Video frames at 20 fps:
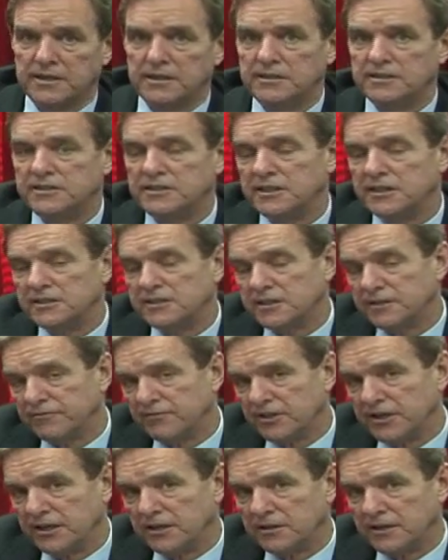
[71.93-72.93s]
She's of
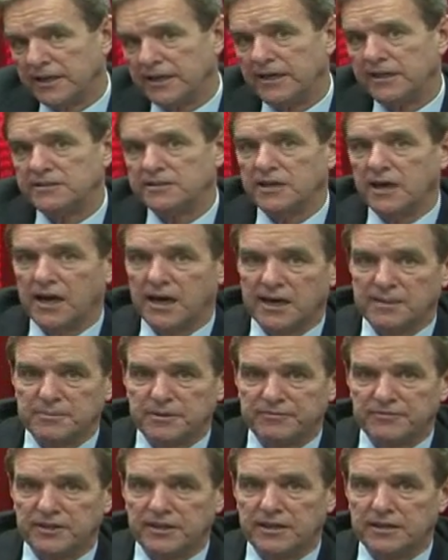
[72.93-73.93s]
legal age. I'm
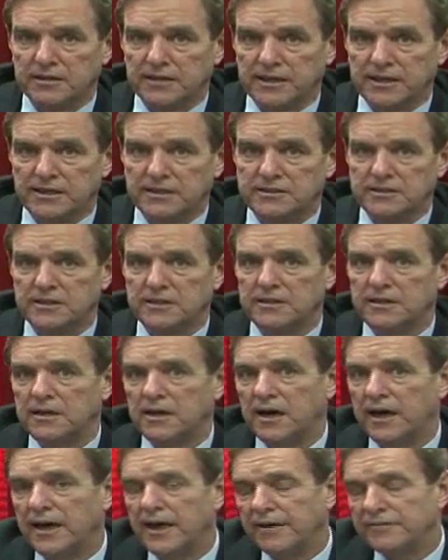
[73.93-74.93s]
of legal age.
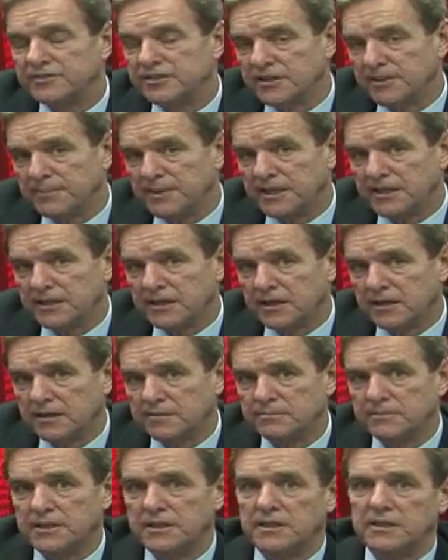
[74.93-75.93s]
I have some
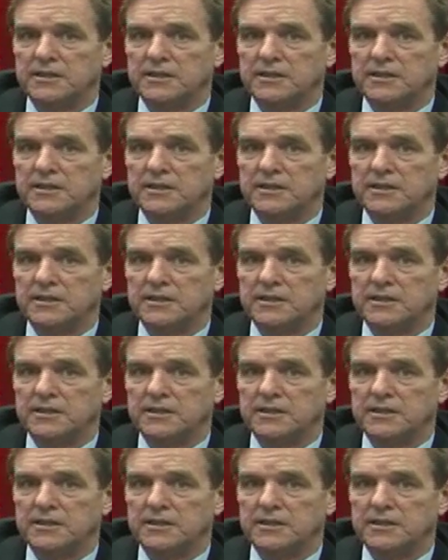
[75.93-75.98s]
income.